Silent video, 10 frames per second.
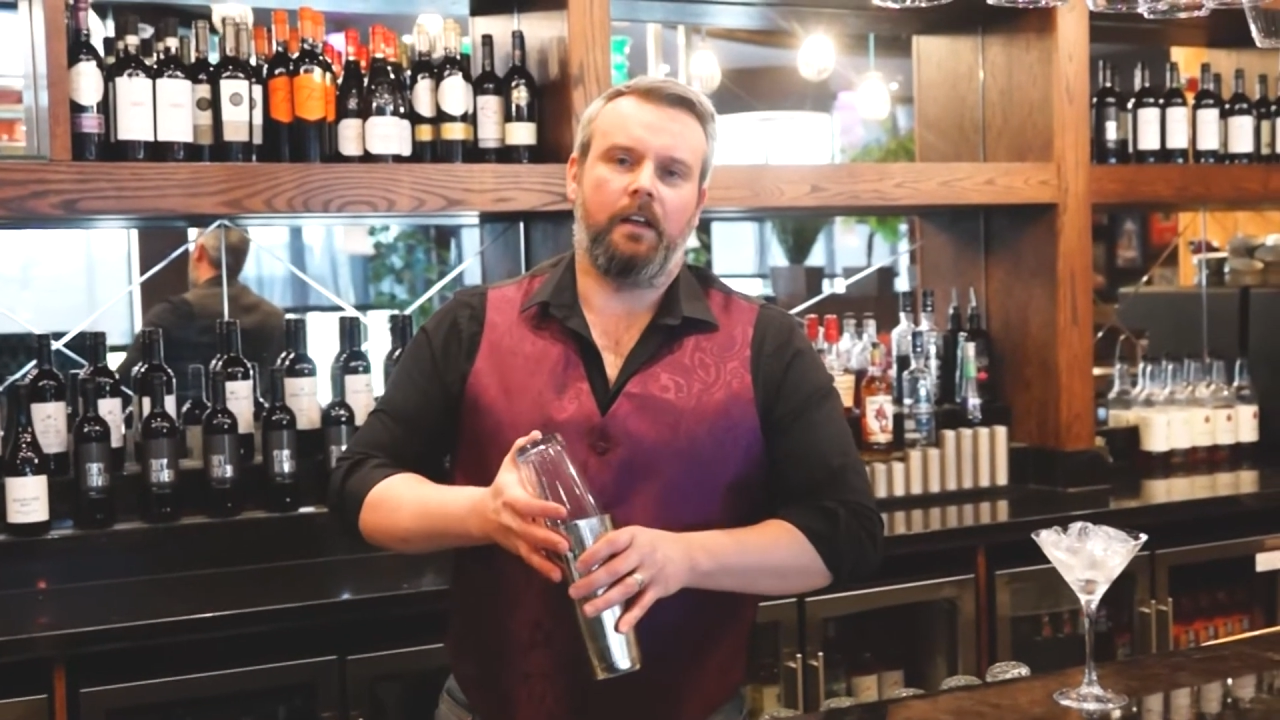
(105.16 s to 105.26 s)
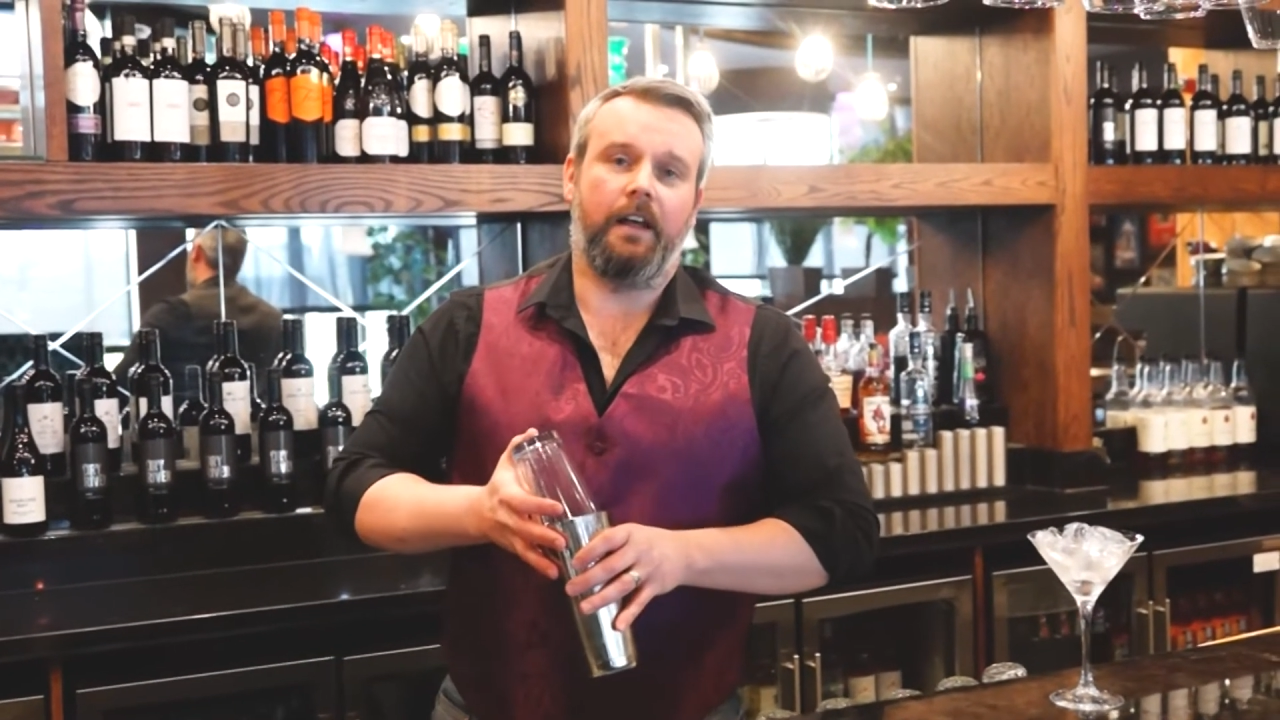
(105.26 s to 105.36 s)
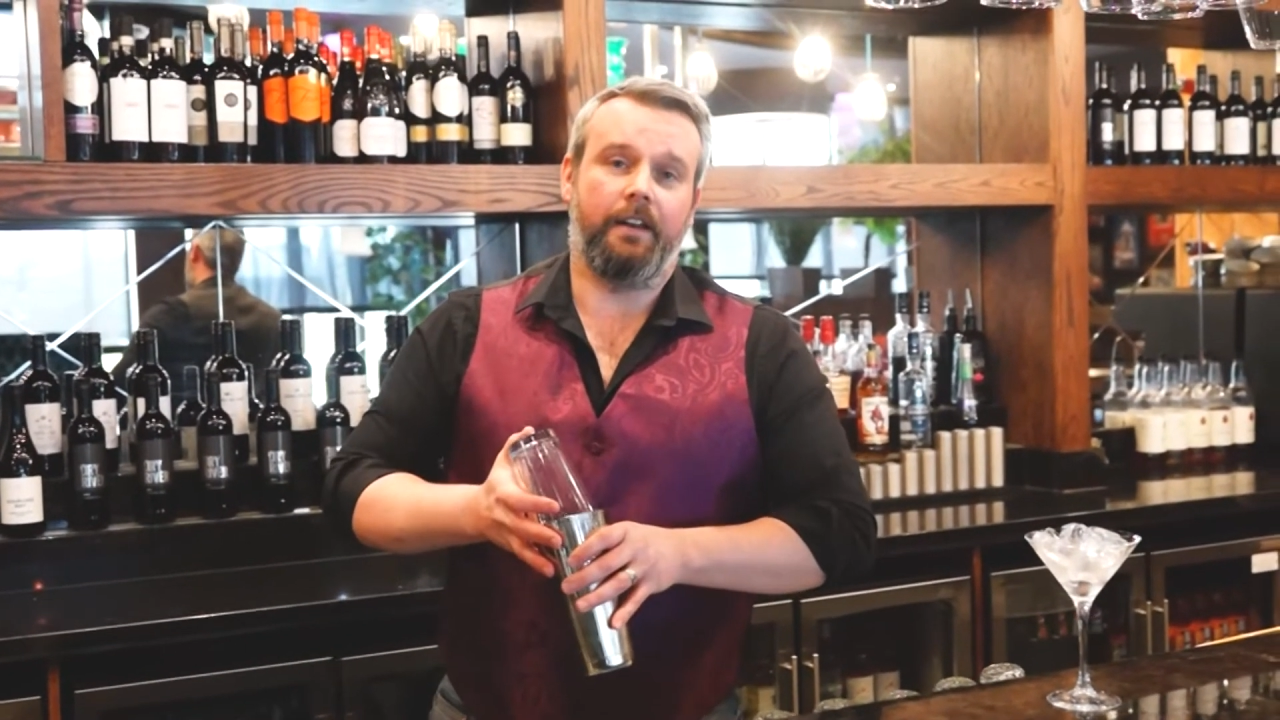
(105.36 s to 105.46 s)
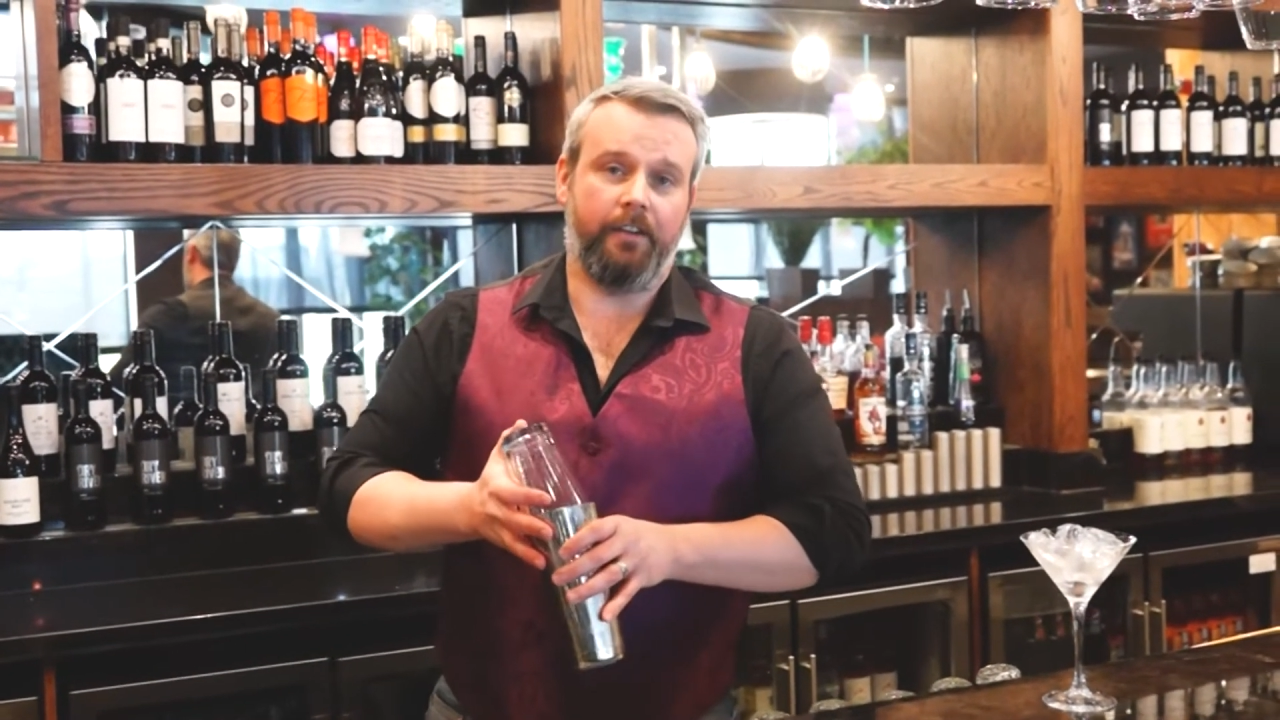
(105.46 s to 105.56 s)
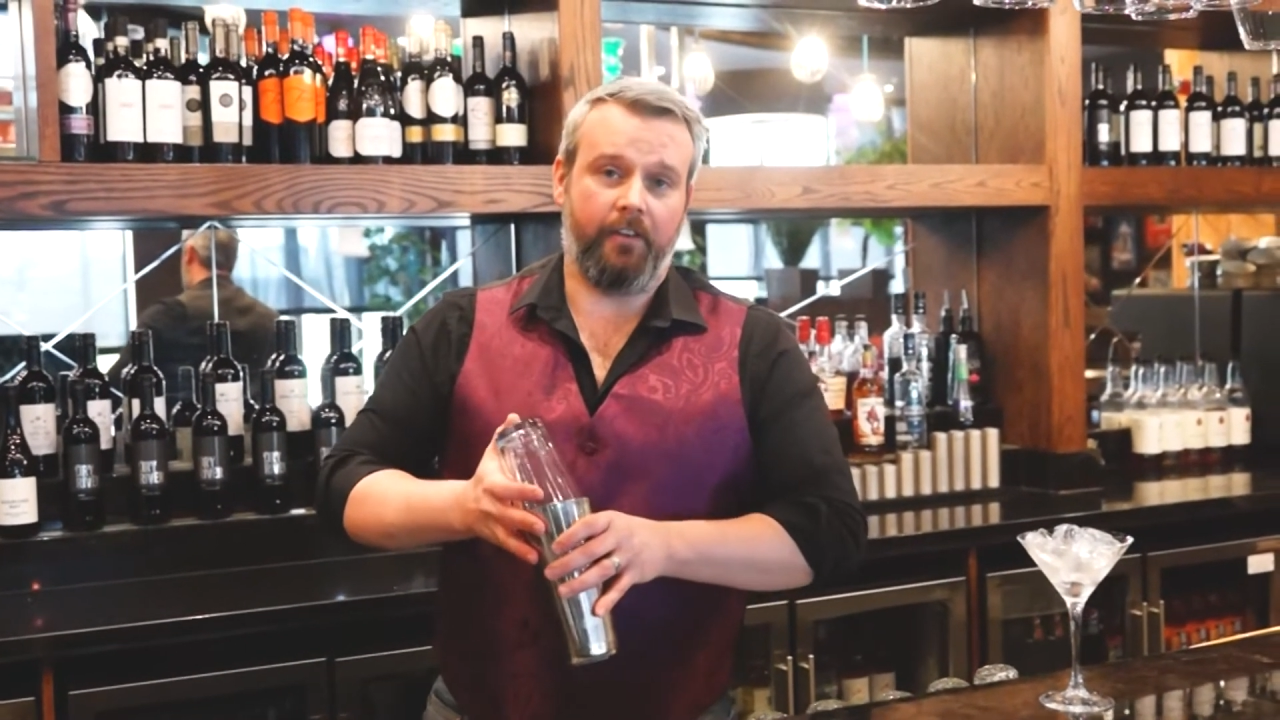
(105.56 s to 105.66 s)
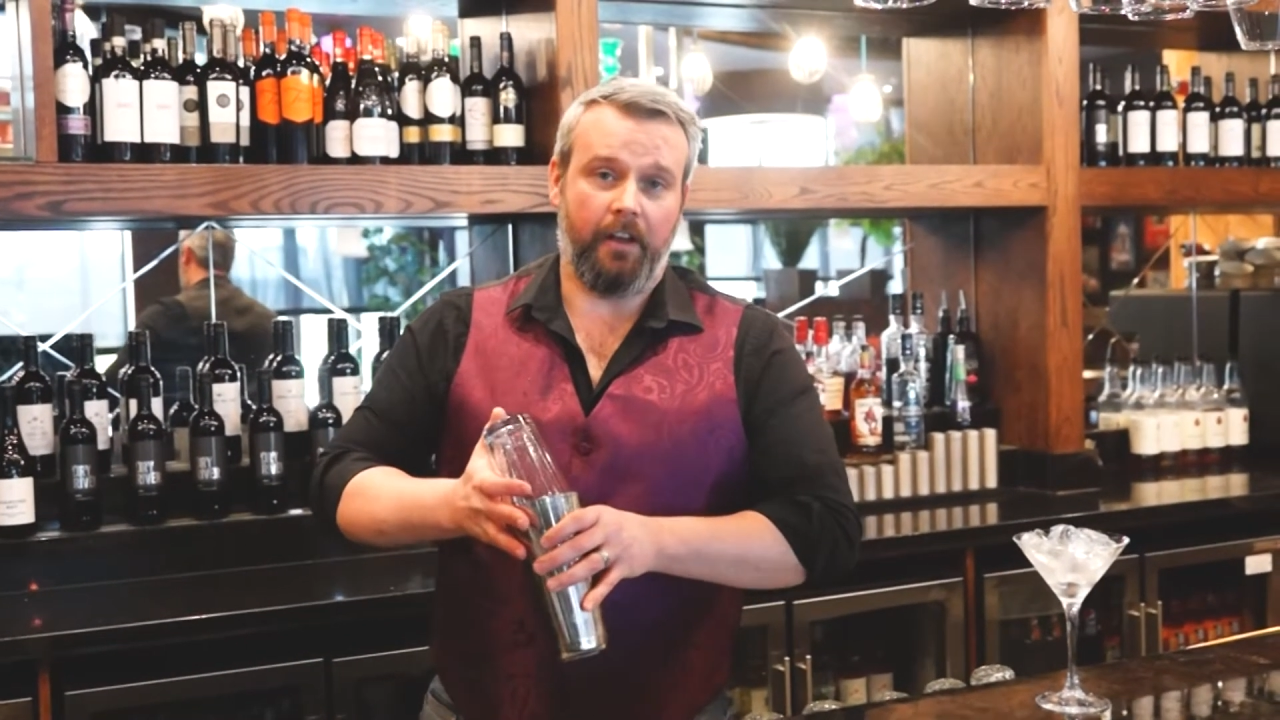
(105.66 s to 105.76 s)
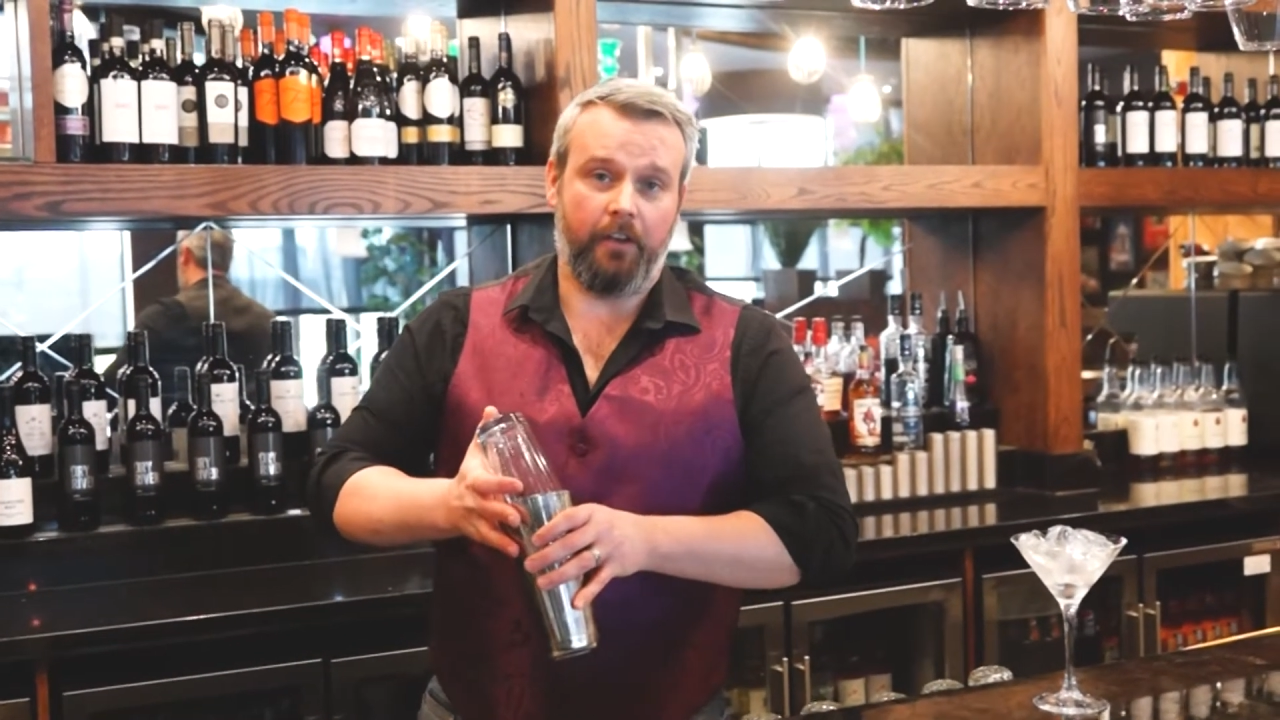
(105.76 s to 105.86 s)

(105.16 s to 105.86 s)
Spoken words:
and give it